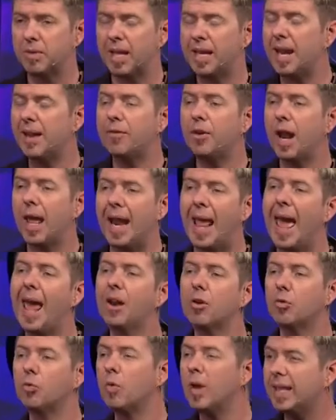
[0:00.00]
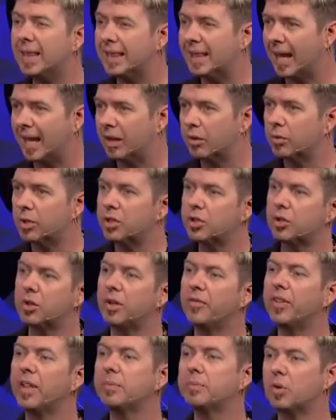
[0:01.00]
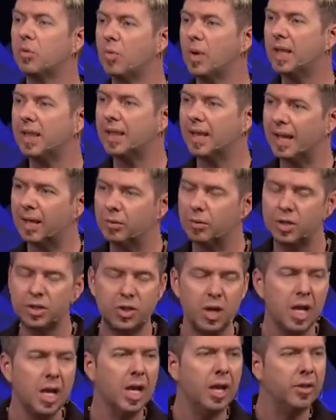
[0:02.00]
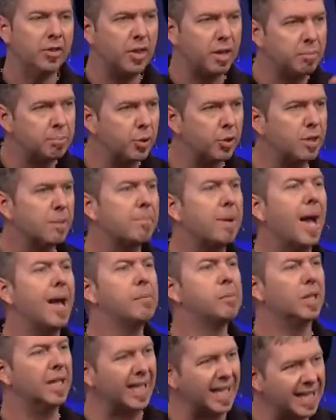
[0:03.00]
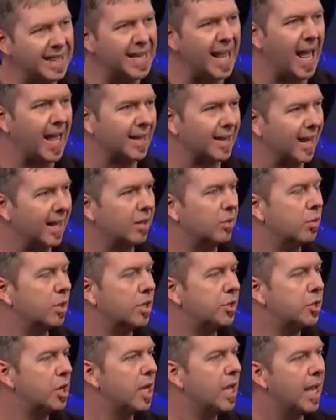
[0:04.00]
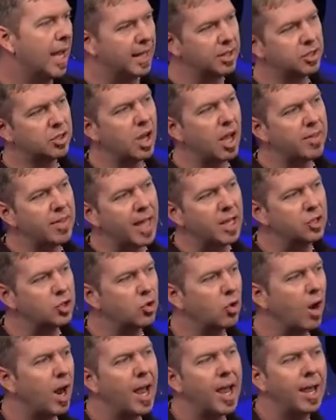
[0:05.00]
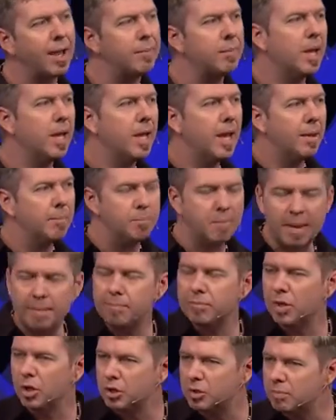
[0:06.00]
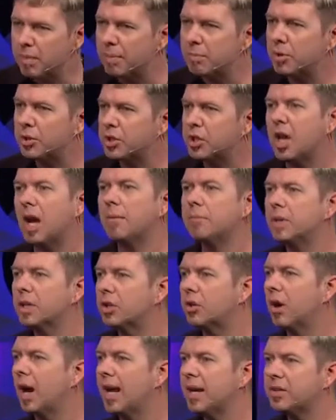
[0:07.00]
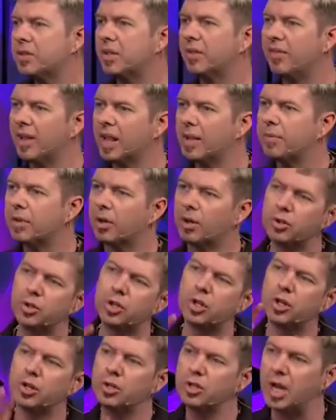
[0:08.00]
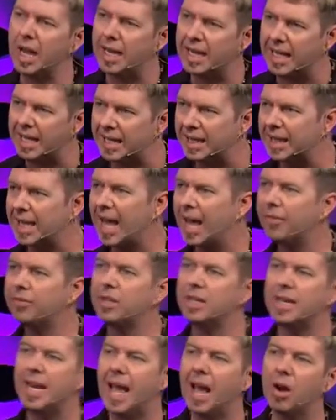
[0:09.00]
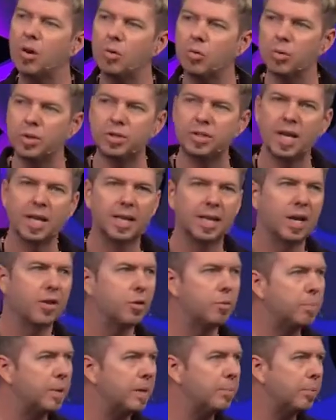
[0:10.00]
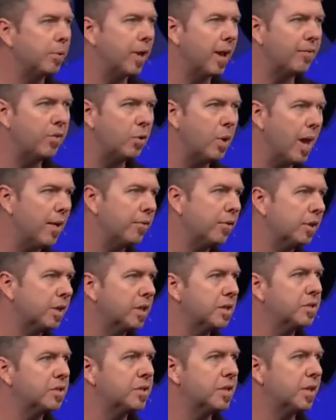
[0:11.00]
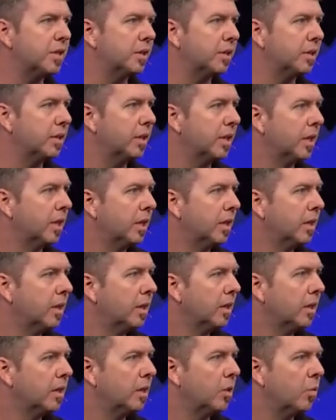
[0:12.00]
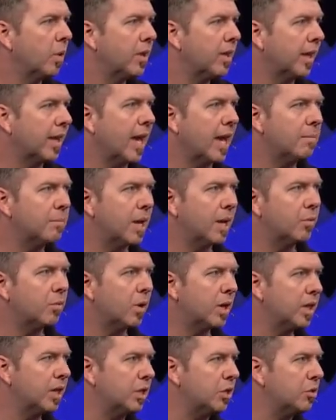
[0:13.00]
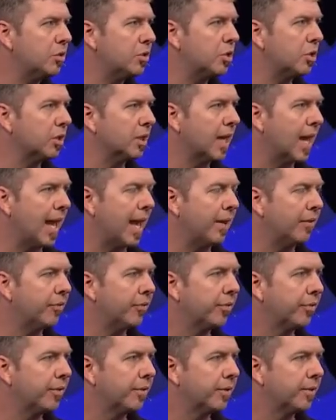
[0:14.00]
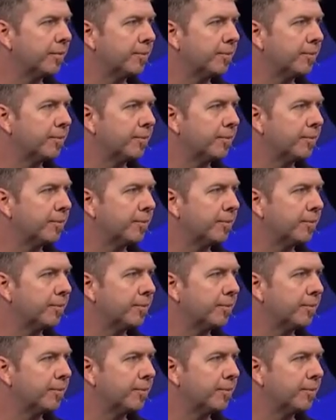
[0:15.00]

They never had had a written language, so developed a written language, then put the Bible in that language, and saw that tribe, mem- those members come to Christ, develop their own church, and he had left and now was telling other people, Have you ever considered? the way that God might want to use your life